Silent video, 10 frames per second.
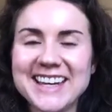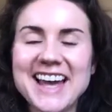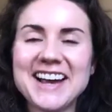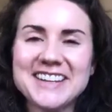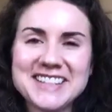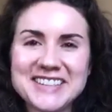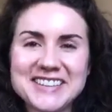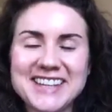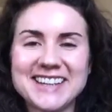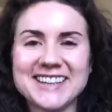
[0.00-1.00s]
How are you
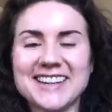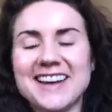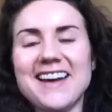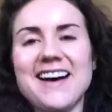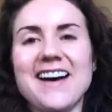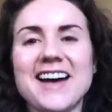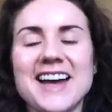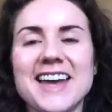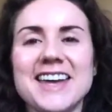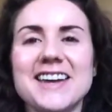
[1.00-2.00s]
doing?
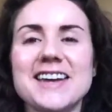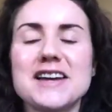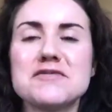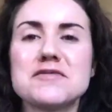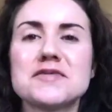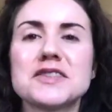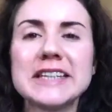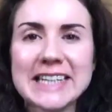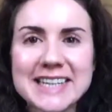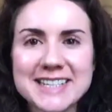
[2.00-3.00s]
I am
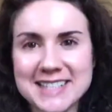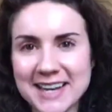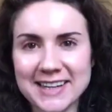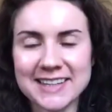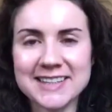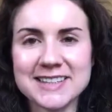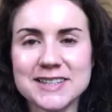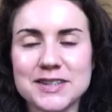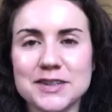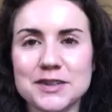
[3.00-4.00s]
really excited
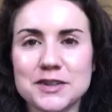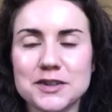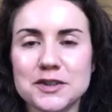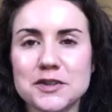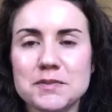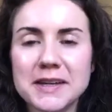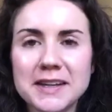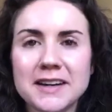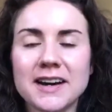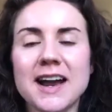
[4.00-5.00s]
to be
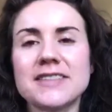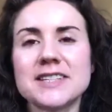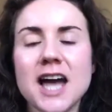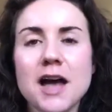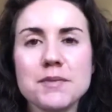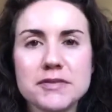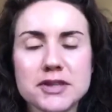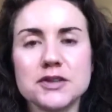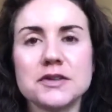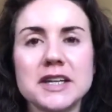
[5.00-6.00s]
here at the top of the
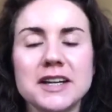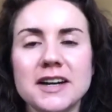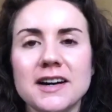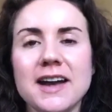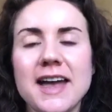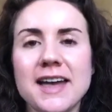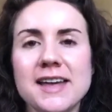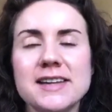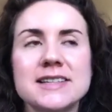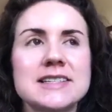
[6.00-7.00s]
new year,
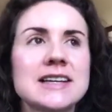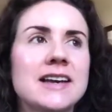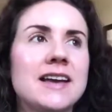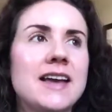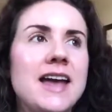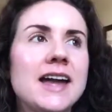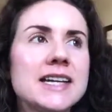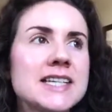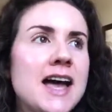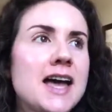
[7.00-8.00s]
and
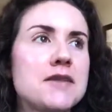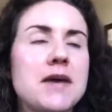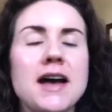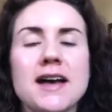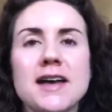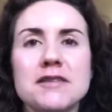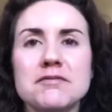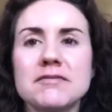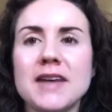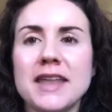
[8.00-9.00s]
anytime
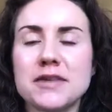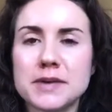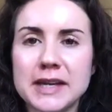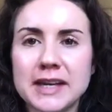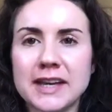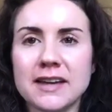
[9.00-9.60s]
I'm at the beginning